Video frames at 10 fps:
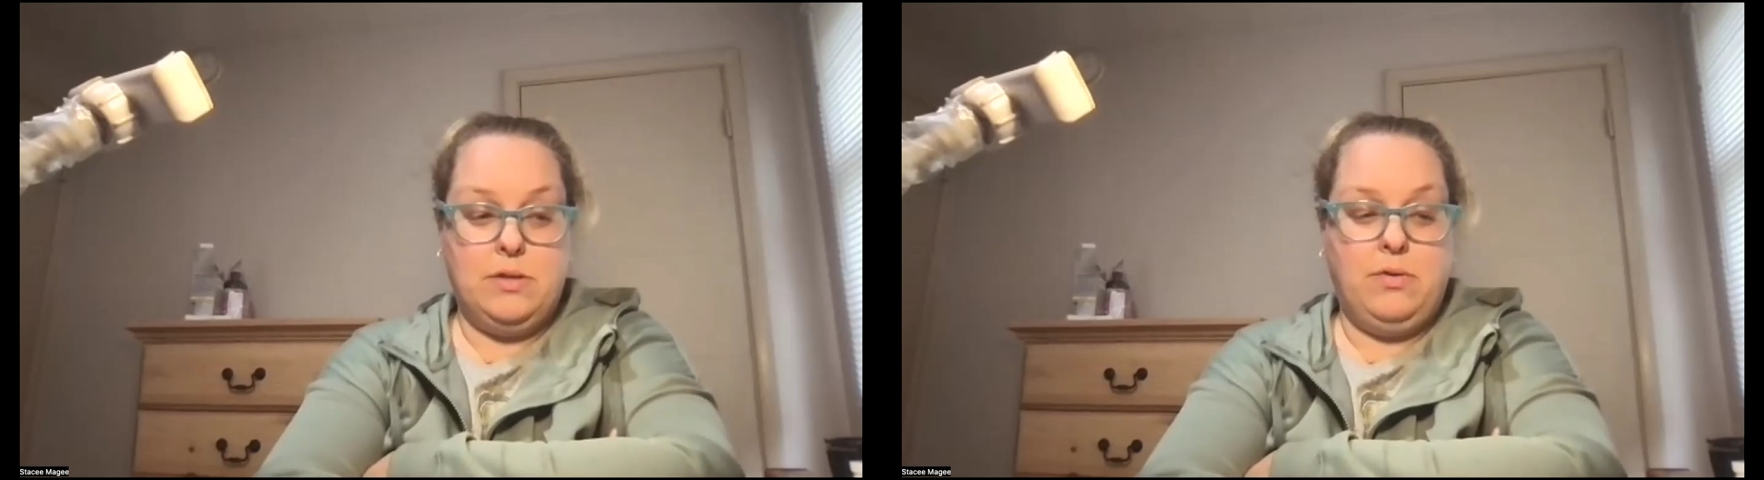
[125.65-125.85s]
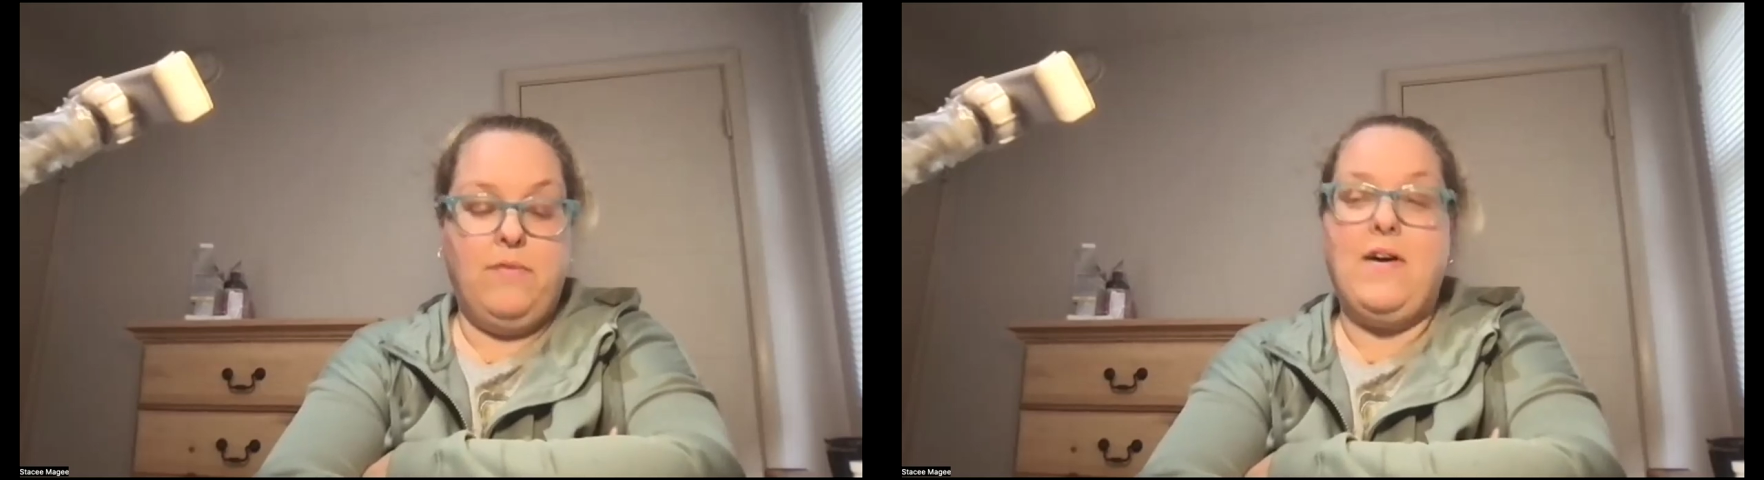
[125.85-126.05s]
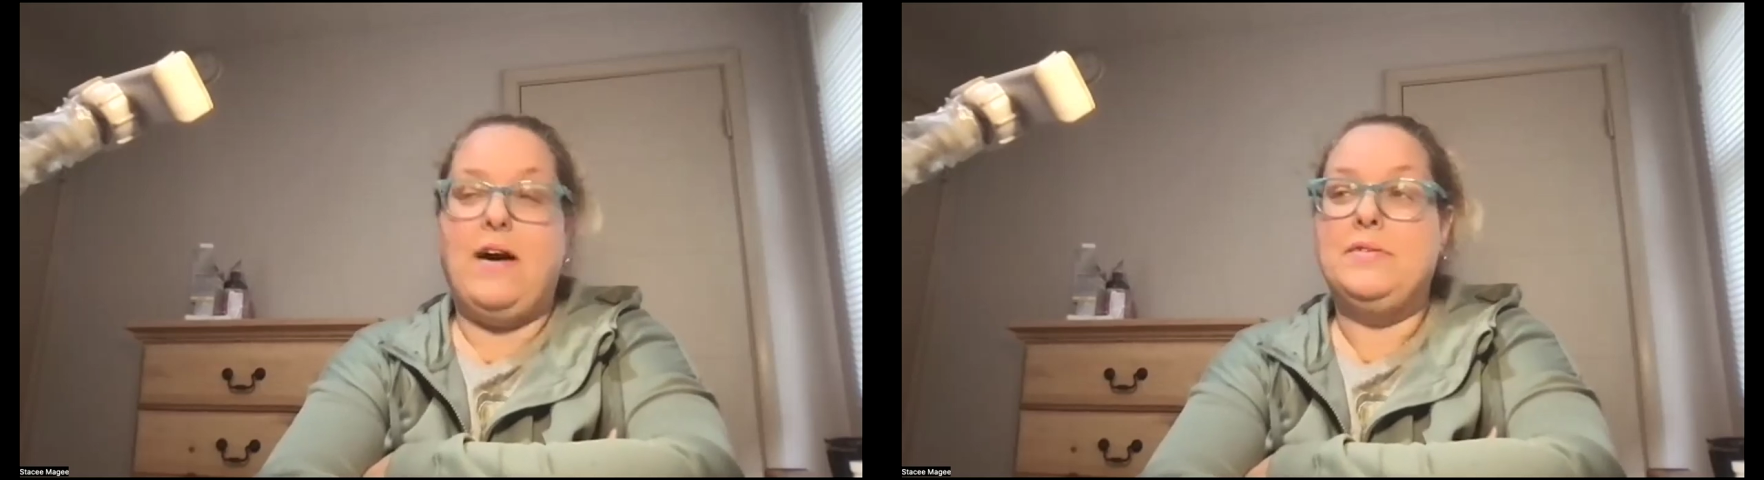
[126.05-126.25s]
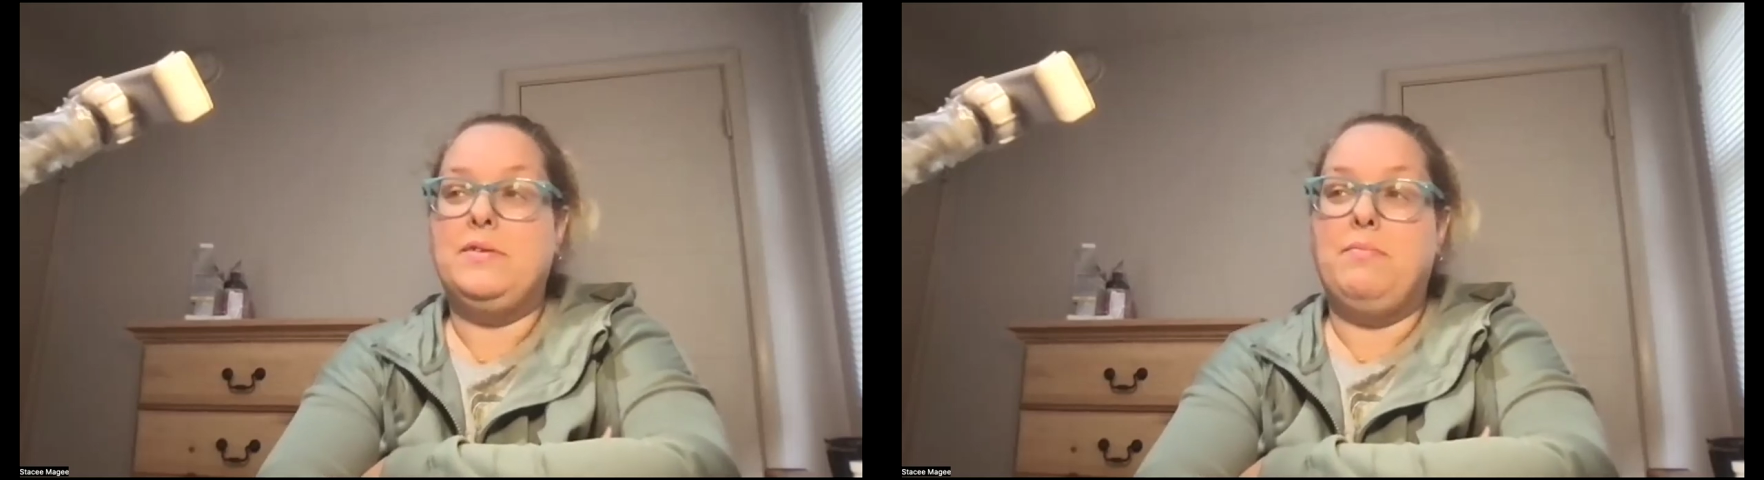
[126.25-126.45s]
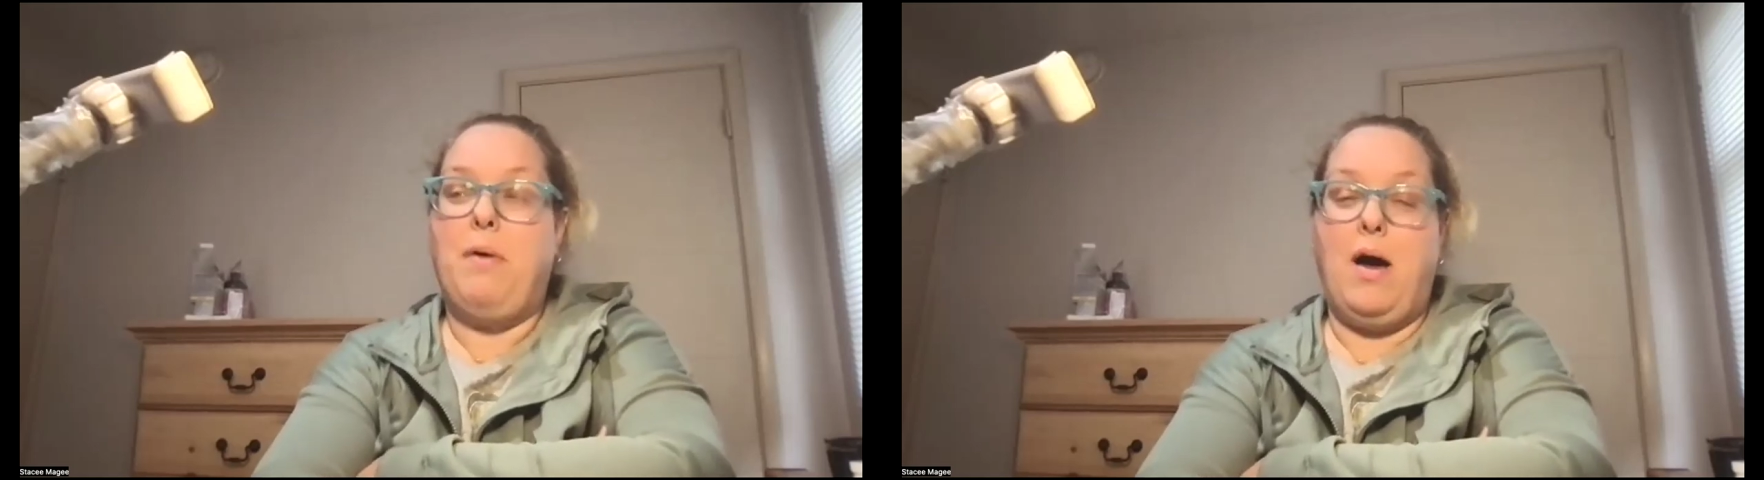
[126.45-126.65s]
through vows
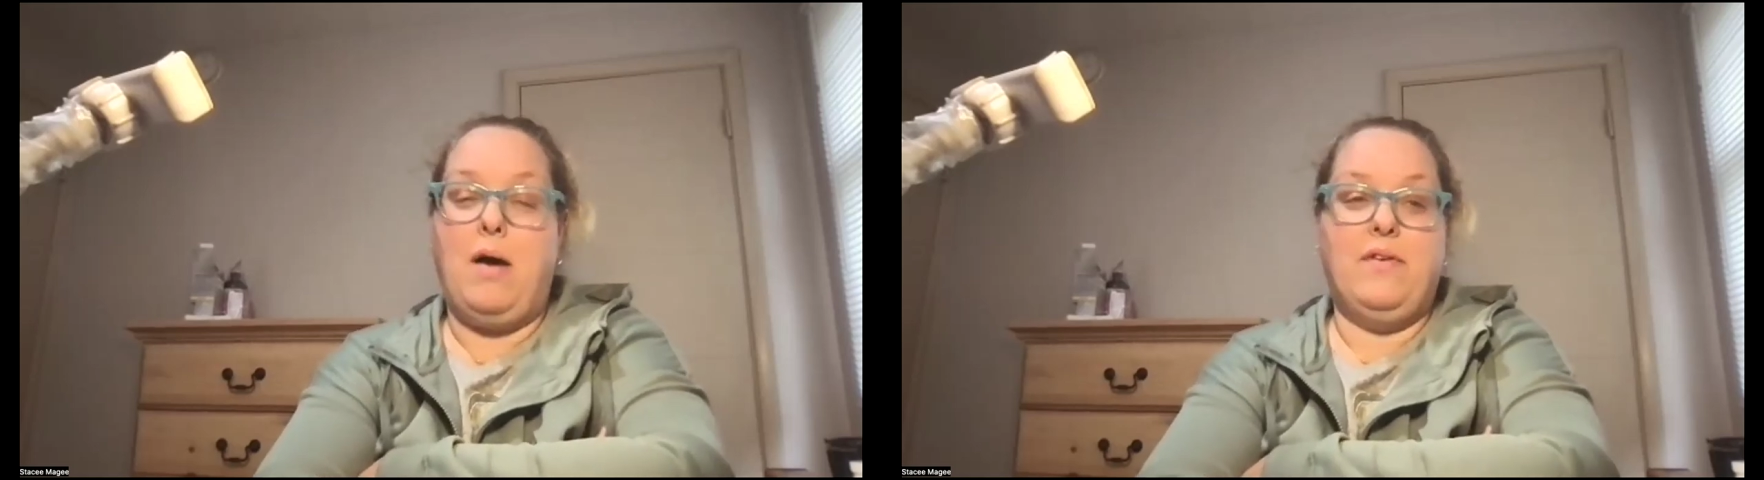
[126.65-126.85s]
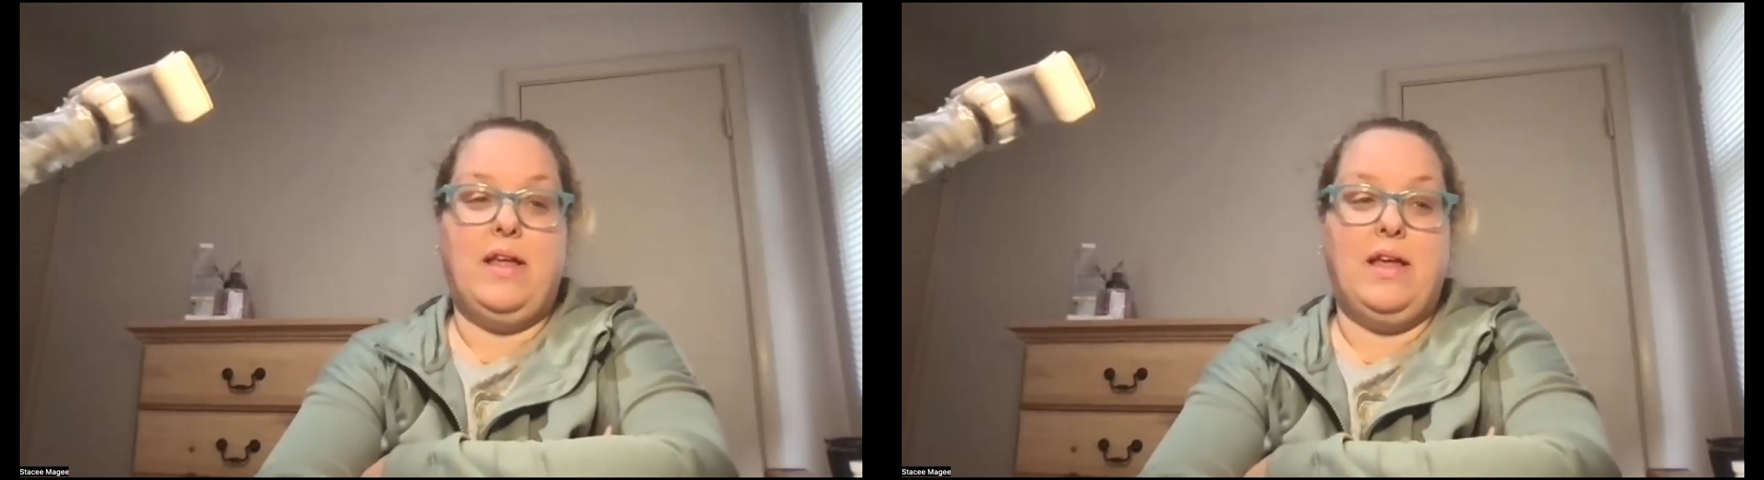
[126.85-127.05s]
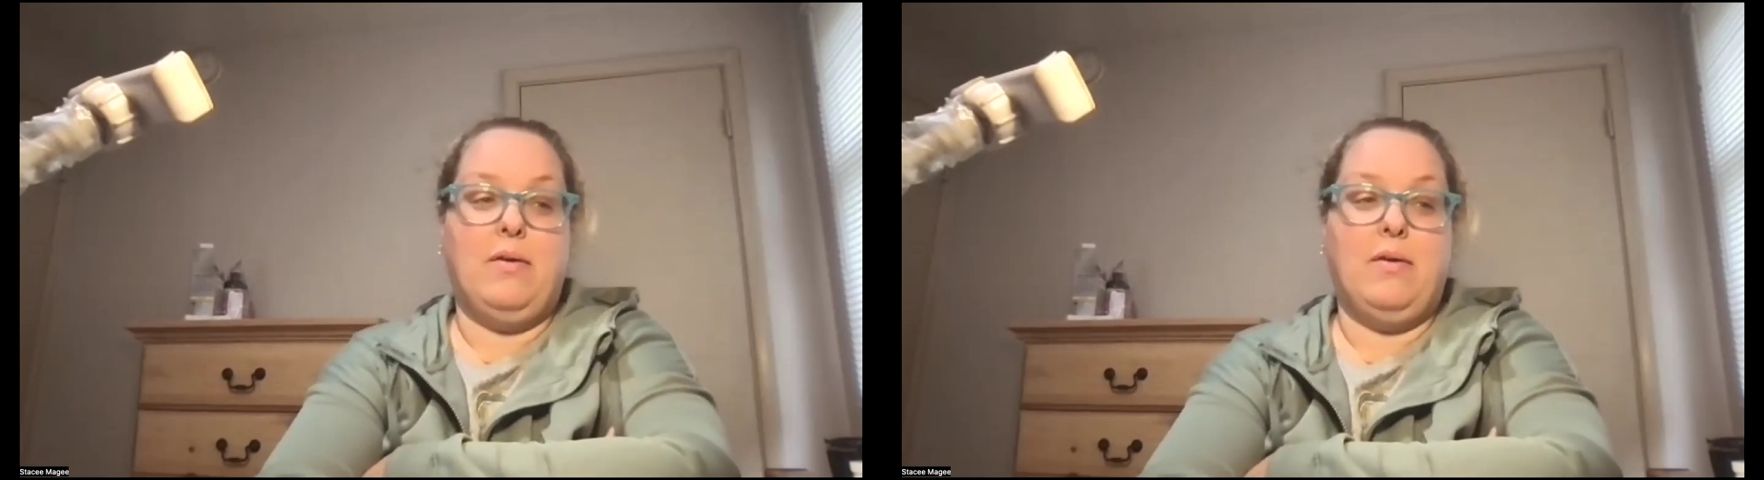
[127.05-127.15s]
of poverty